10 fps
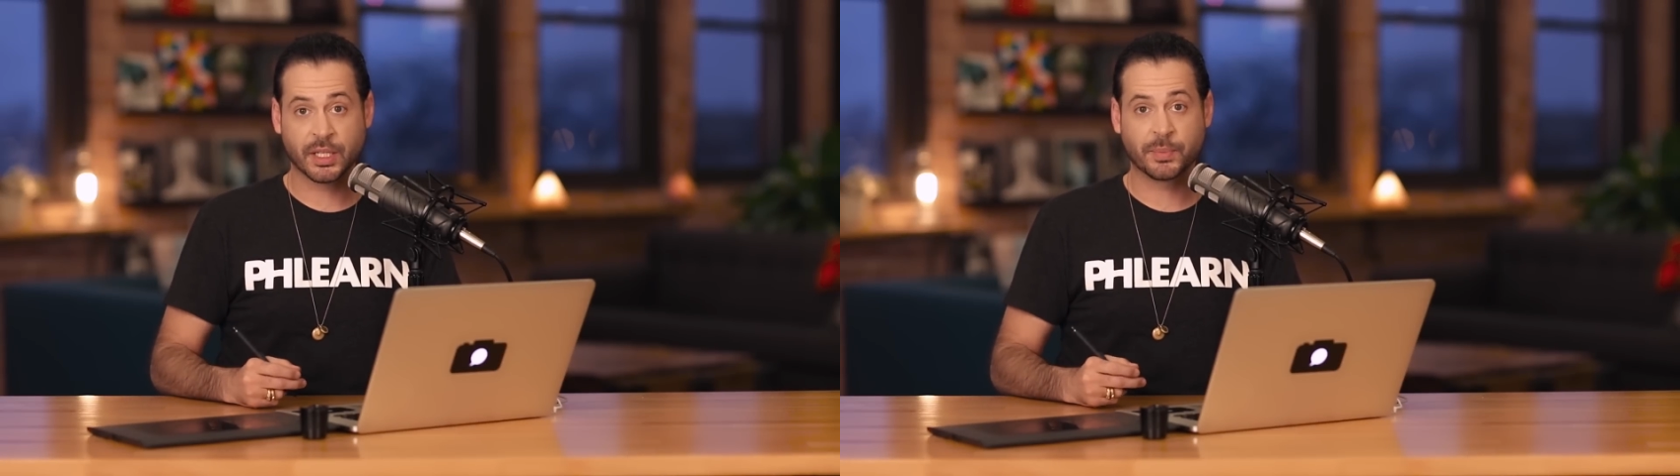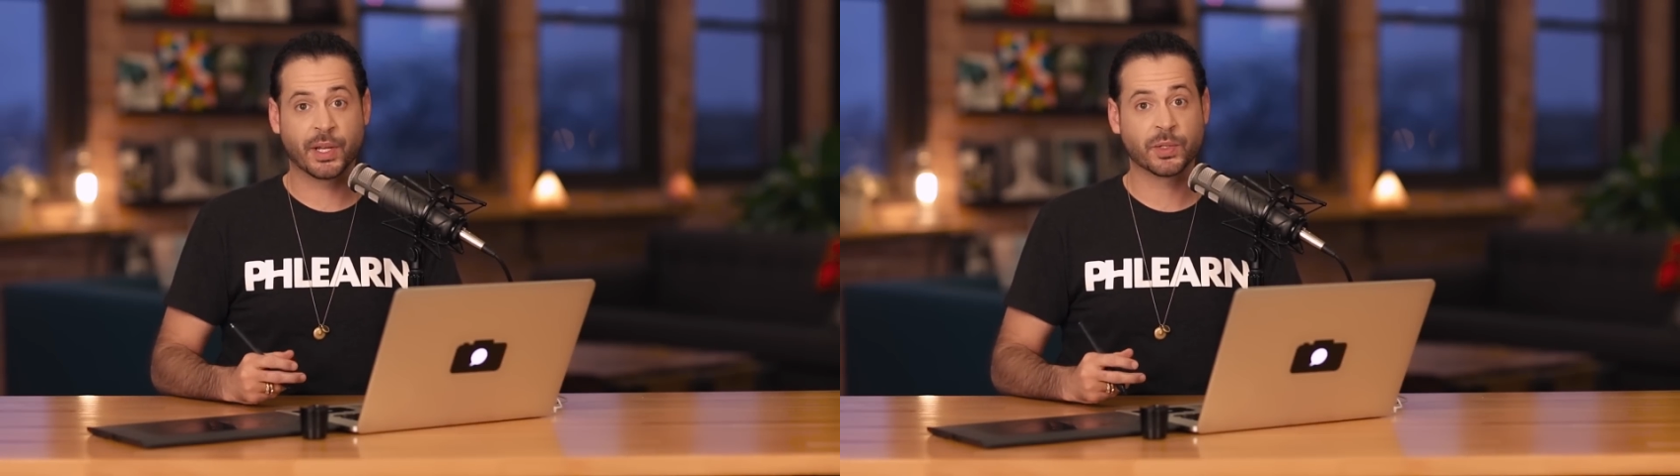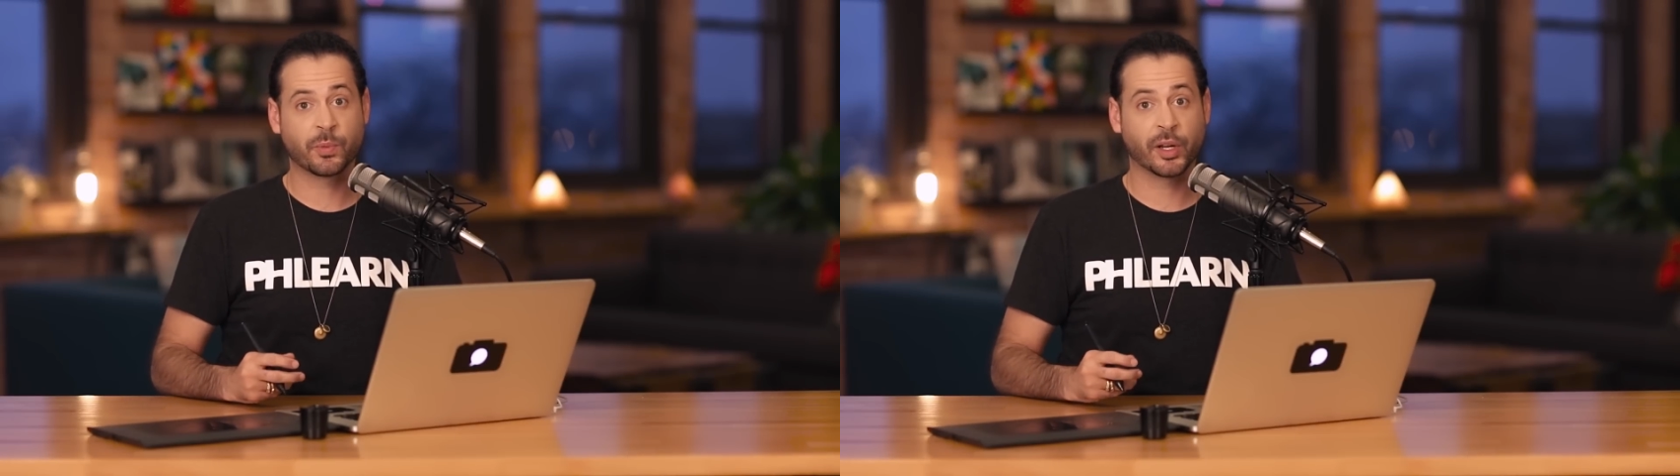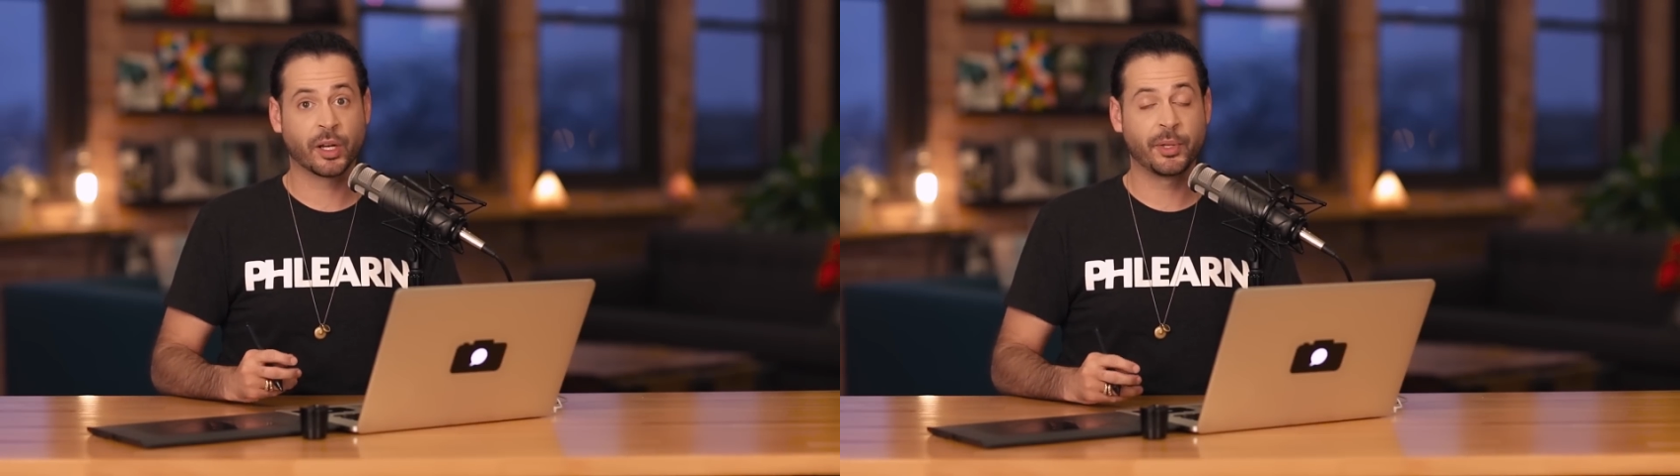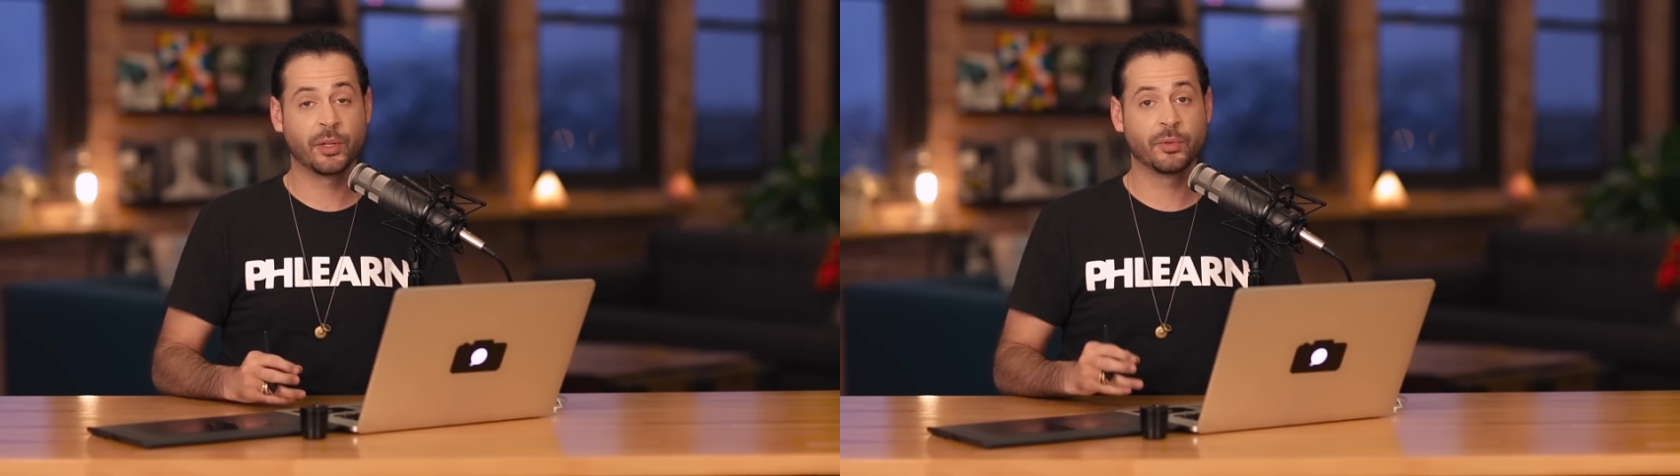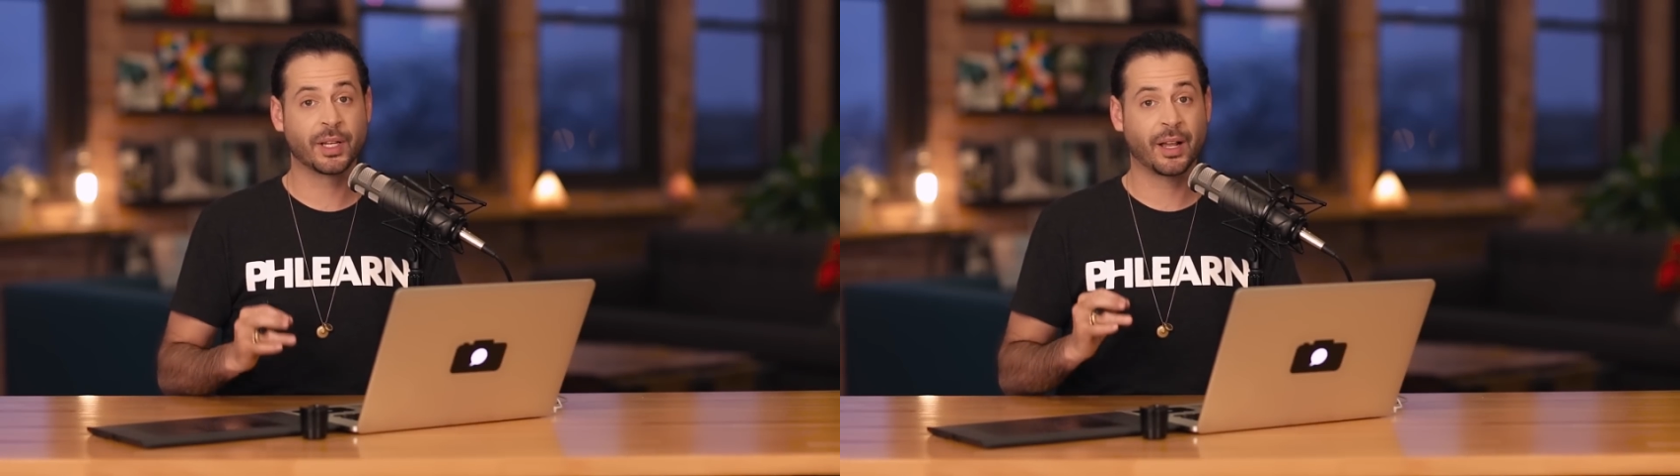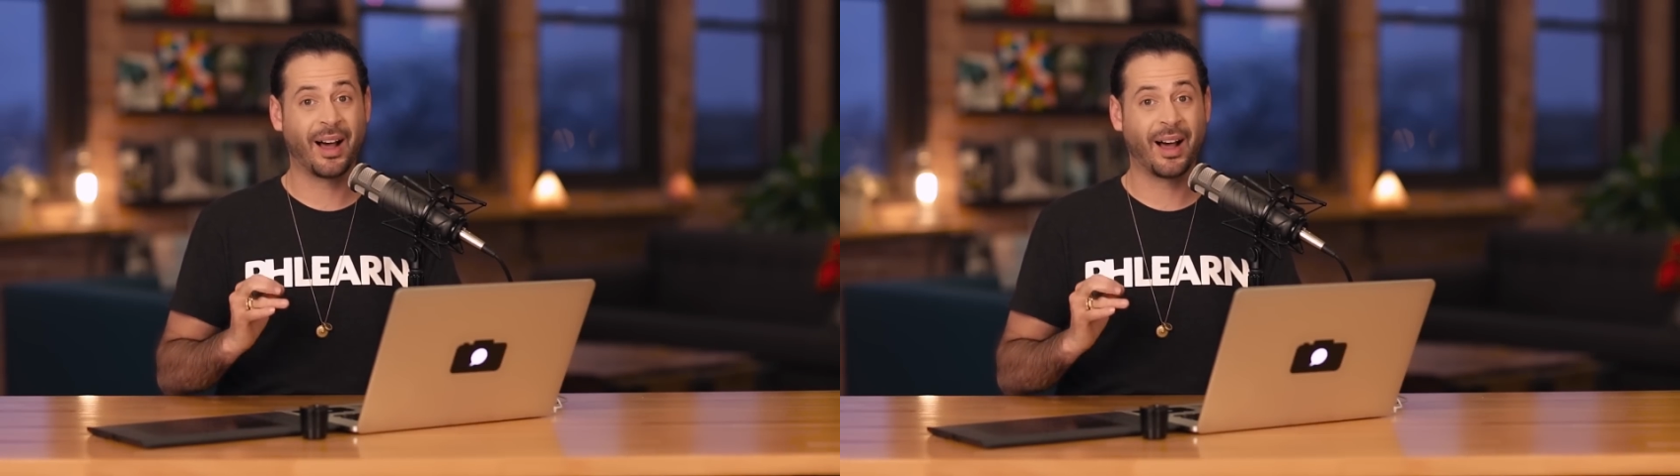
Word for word: is because we're going to be using